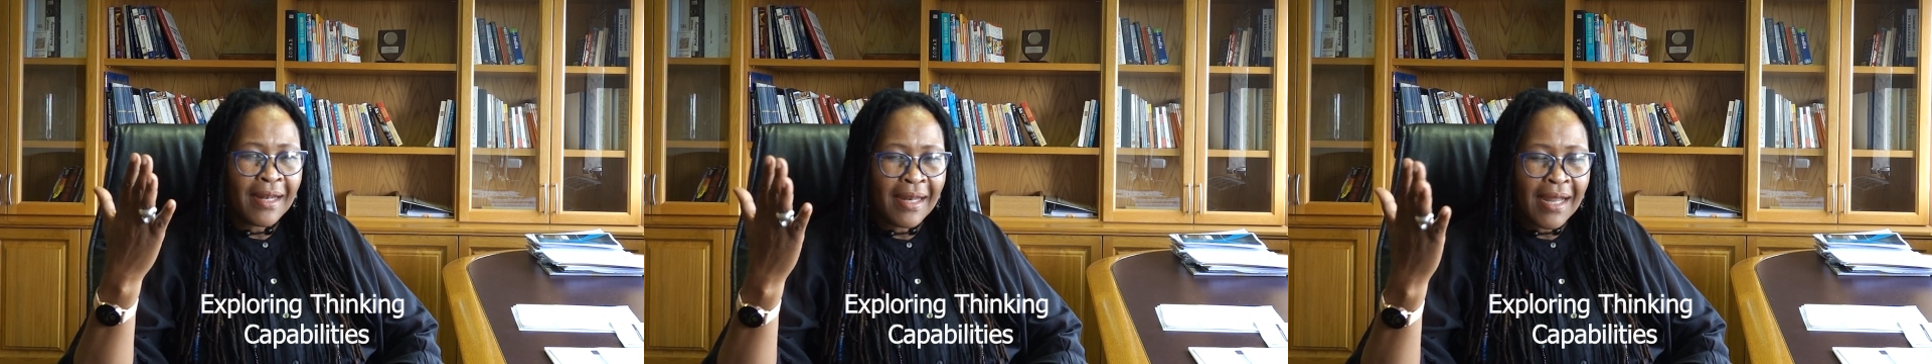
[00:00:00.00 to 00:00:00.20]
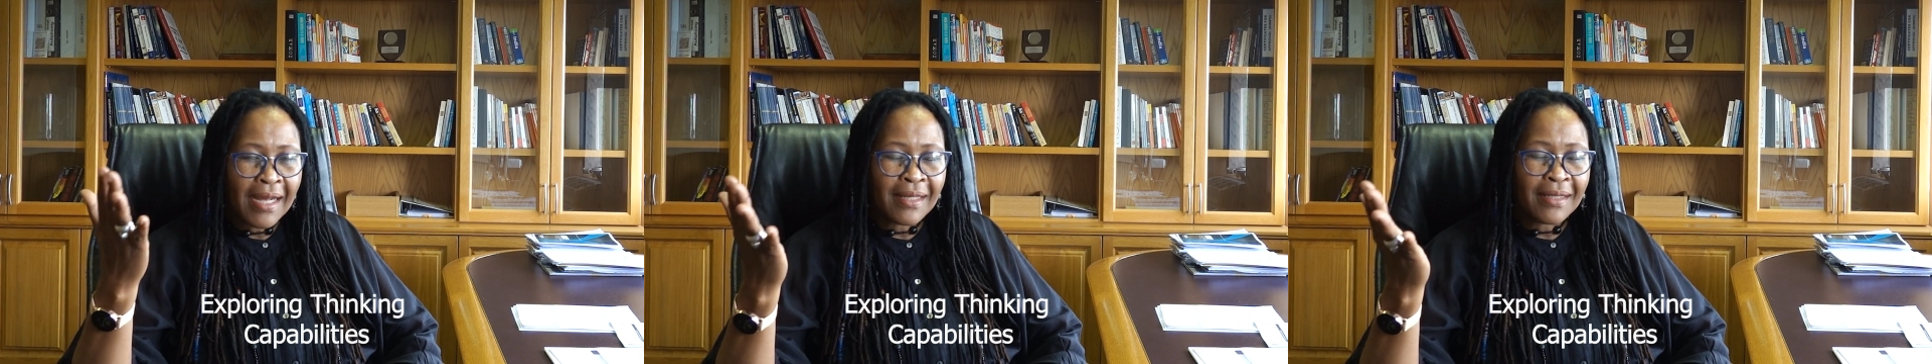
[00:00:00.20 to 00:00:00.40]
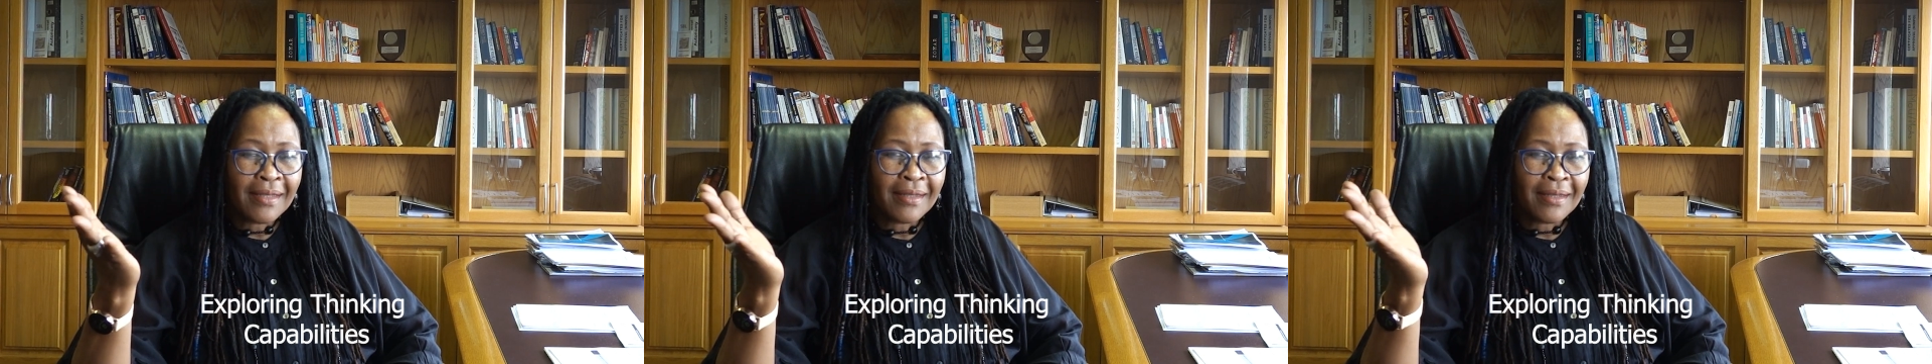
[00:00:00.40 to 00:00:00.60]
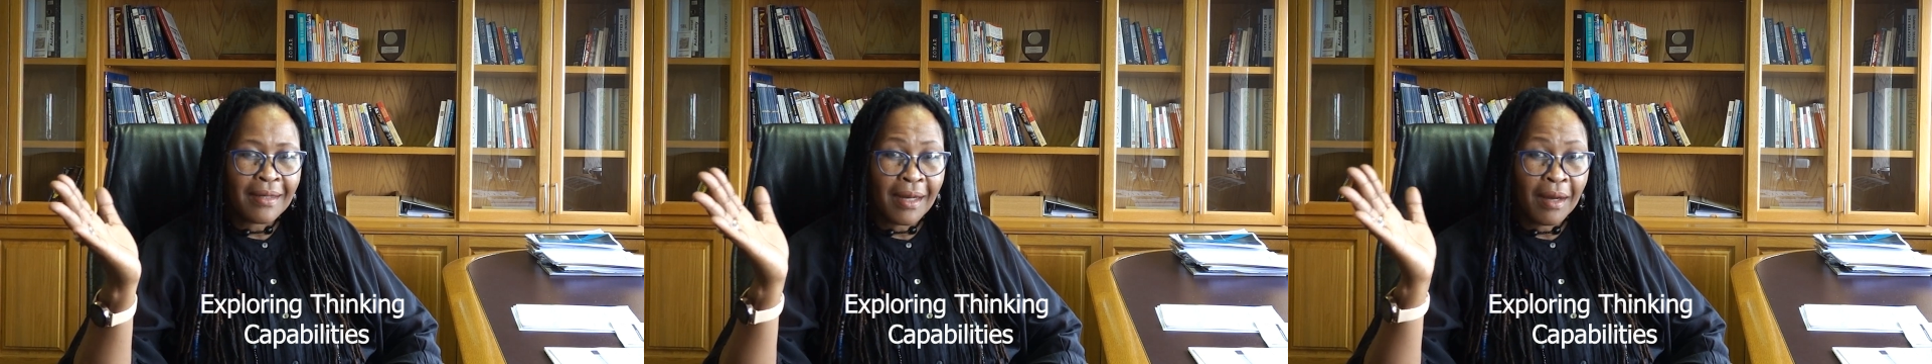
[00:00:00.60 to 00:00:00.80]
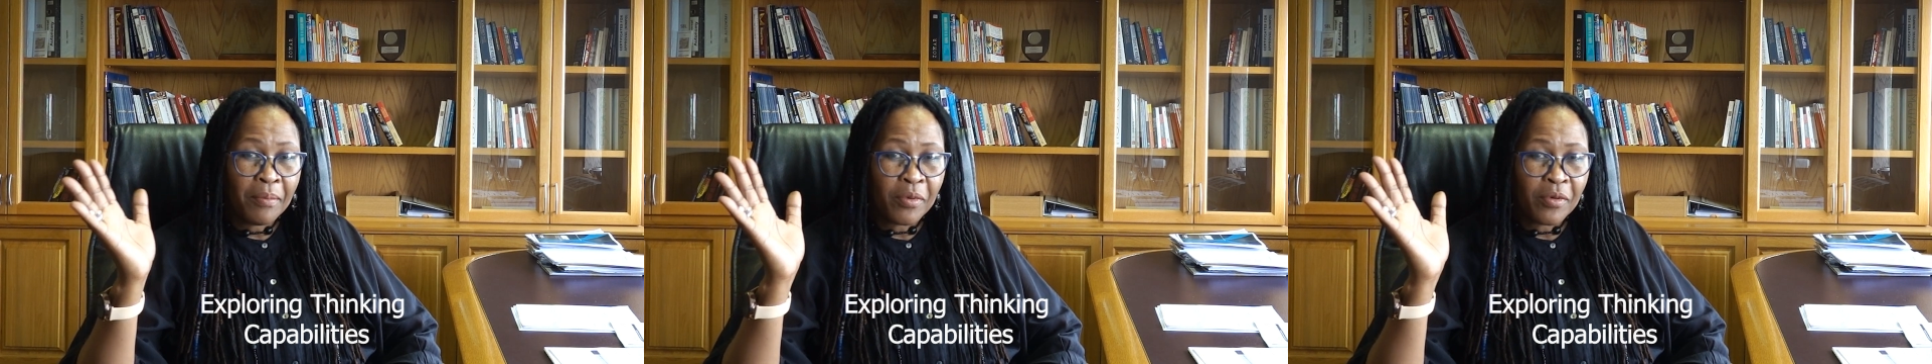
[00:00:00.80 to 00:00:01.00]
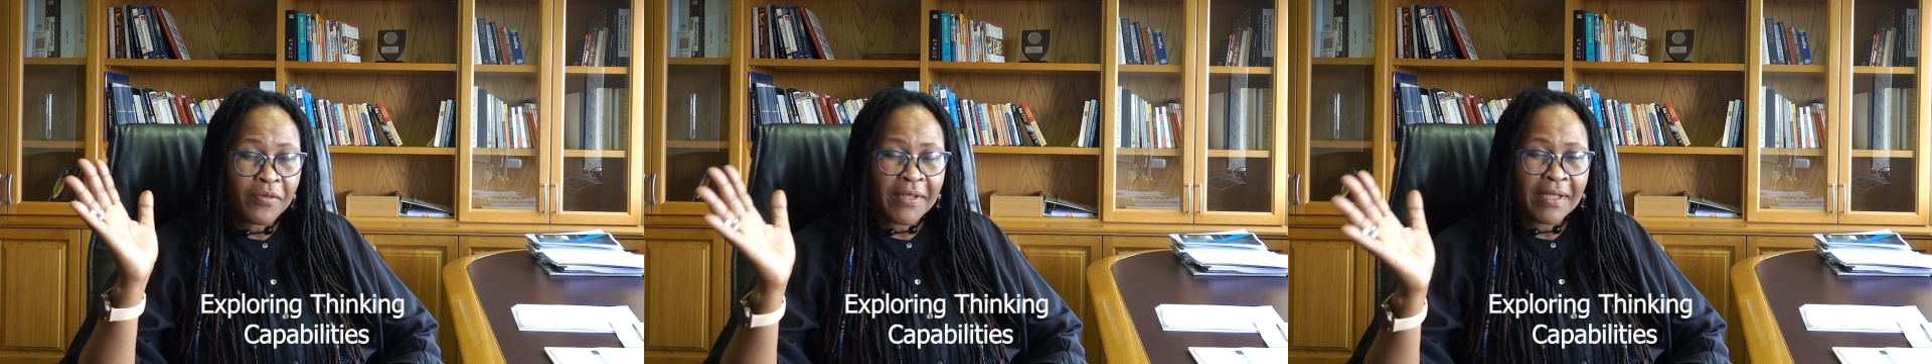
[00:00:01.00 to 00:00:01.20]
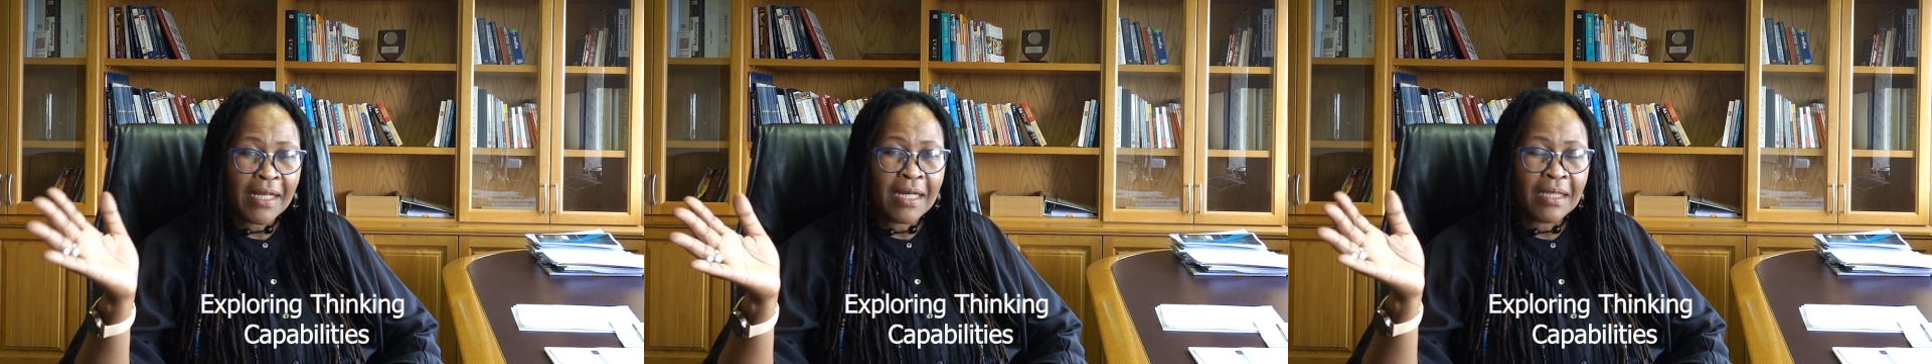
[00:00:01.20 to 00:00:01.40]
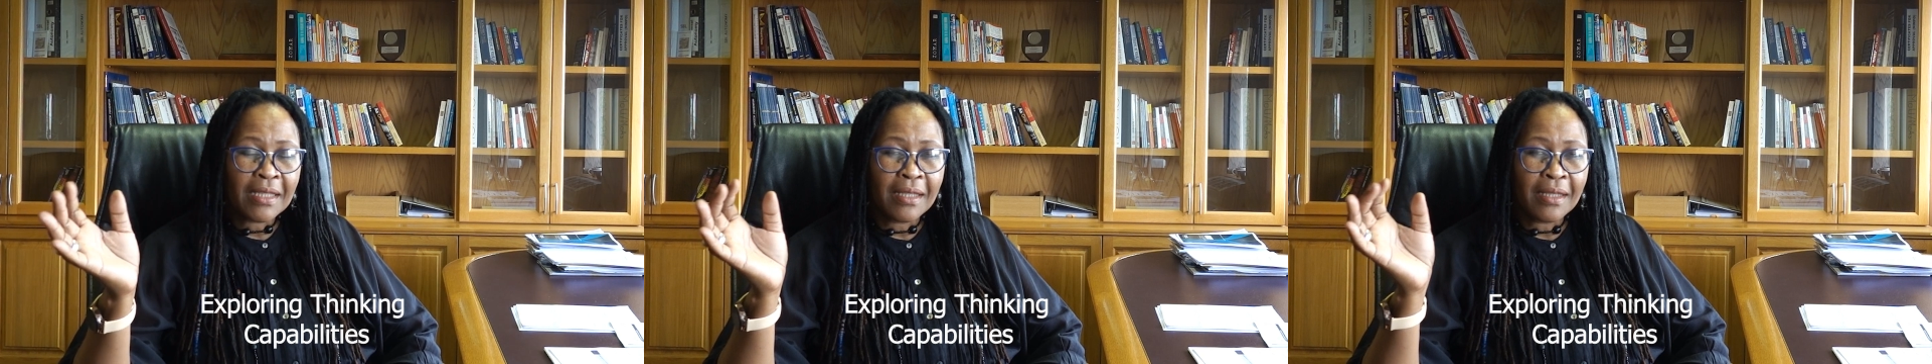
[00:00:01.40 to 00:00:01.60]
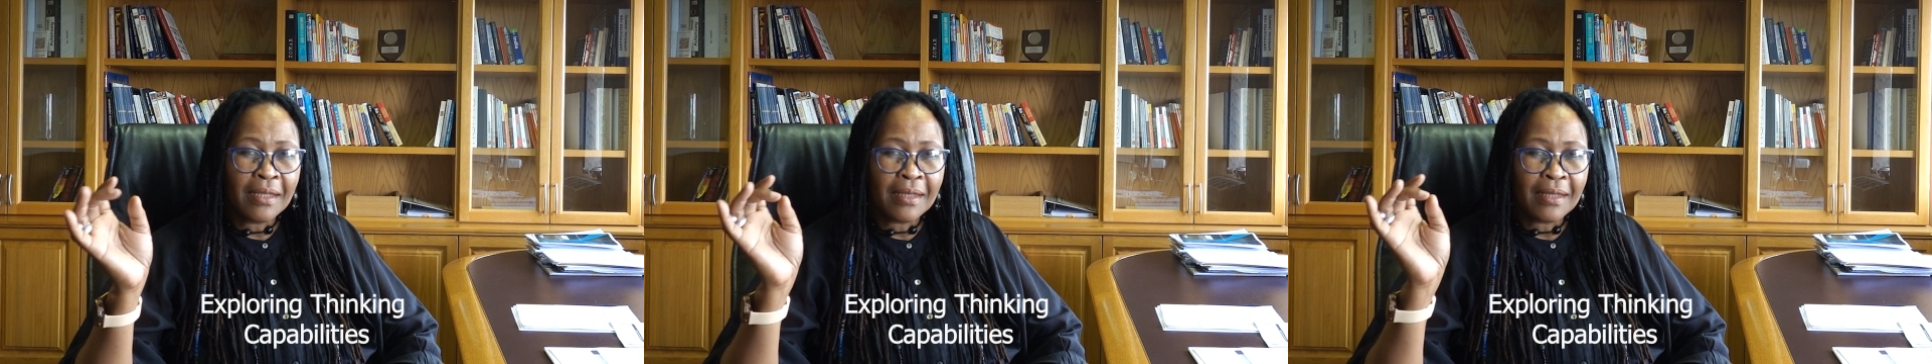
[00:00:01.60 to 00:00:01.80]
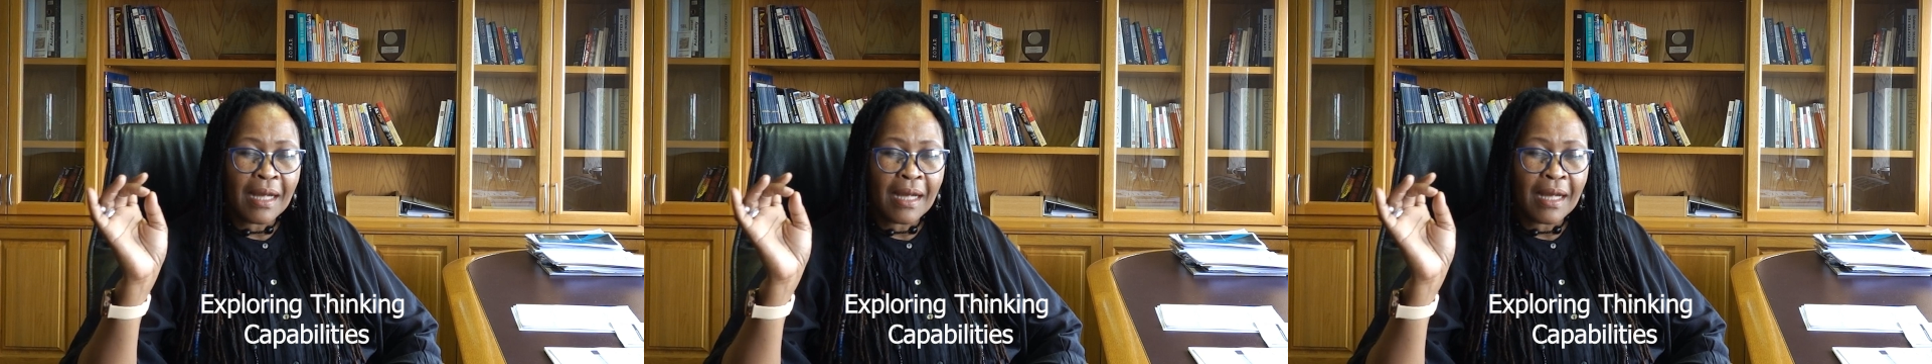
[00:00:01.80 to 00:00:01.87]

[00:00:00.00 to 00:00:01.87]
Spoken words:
next couple of sessions,